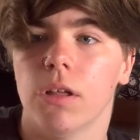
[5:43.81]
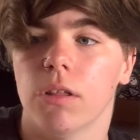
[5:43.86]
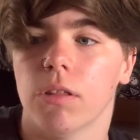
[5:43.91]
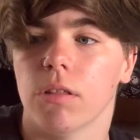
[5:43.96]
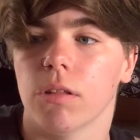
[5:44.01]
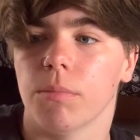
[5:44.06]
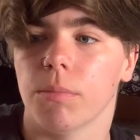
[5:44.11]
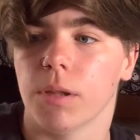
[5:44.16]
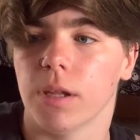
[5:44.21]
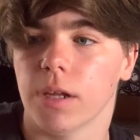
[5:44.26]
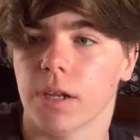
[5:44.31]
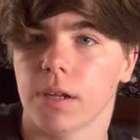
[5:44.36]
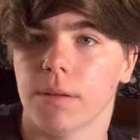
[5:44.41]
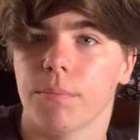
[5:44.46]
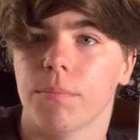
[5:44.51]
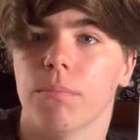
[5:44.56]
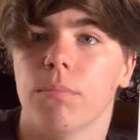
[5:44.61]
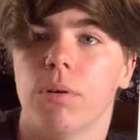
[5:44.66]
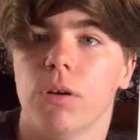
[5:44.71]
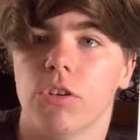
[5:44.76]
some like
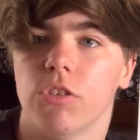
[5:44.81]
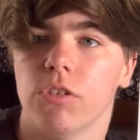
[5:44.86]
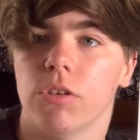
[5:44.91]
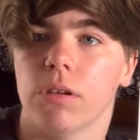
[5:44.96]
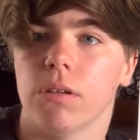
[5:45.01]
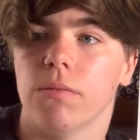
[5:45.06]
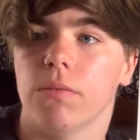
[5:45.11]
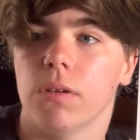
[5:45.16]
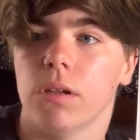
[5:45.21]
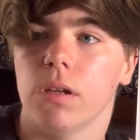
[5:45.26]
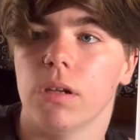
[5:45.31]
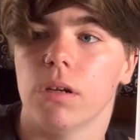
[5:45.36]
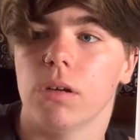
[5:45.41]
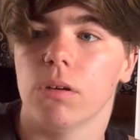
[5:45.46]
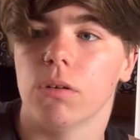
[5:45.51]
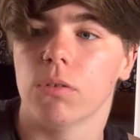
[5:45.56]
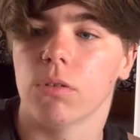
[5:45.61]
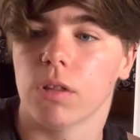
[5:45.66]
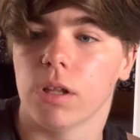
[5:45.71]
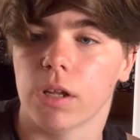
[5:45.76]
pushing
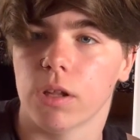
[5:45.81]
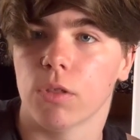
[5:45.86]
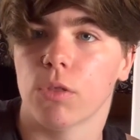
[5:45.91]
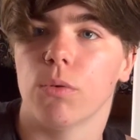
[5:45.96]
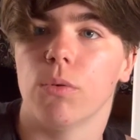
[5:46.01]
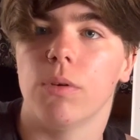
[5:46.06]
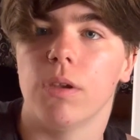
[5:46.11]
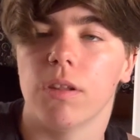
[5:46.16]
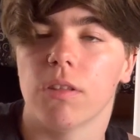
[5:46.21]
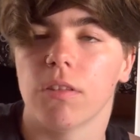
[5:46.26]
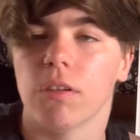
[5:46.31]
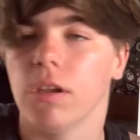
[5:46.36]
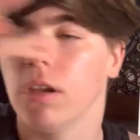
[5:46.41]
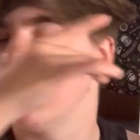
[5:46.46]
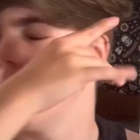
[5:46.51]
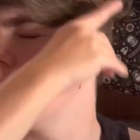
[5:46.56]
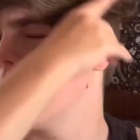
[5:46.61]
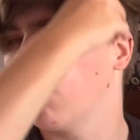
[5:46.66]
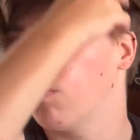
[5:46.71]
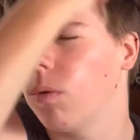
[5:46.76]
videos like through
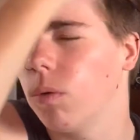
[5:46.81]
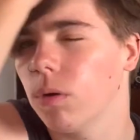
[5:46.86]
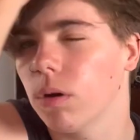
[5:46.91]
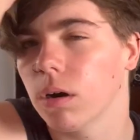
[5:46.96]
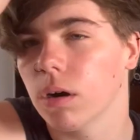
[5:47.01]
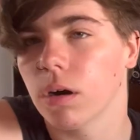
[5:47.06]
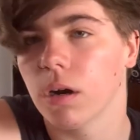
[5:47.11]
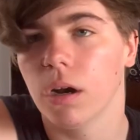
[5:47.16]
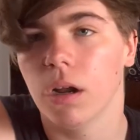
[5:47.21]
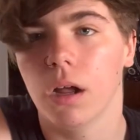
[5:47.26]
Disney, or